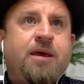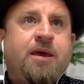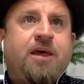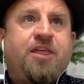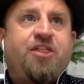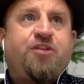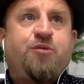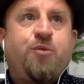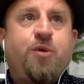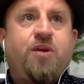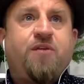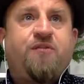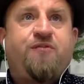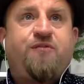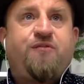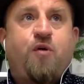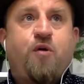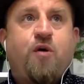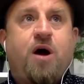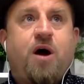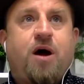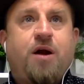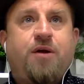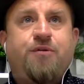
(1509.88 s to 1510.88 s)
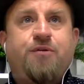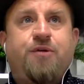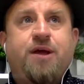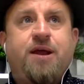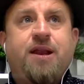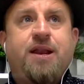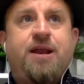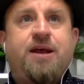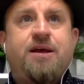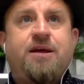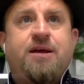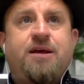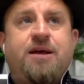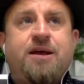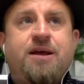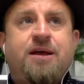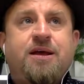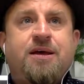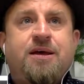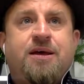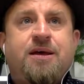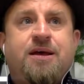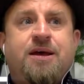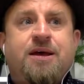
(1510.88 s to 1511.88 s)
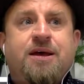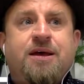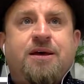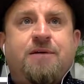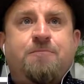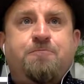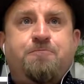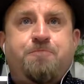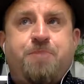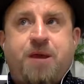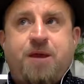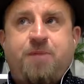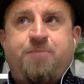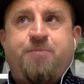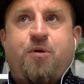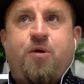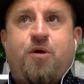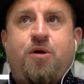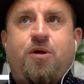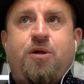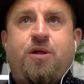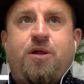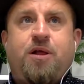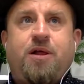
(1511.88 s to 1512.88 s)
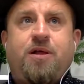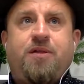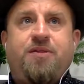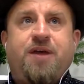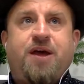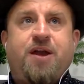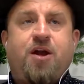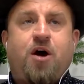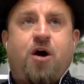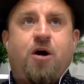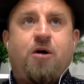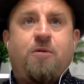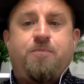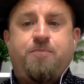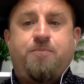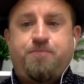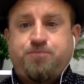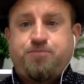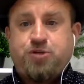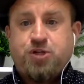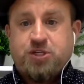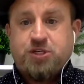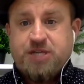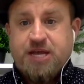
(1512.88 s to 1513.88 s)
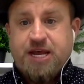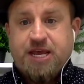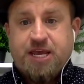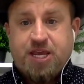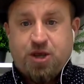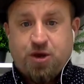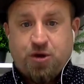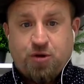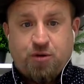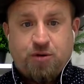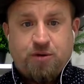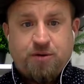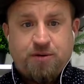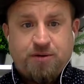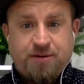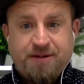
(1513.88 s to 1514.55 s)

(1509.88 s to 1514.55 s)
three to four hundred people that are just like you,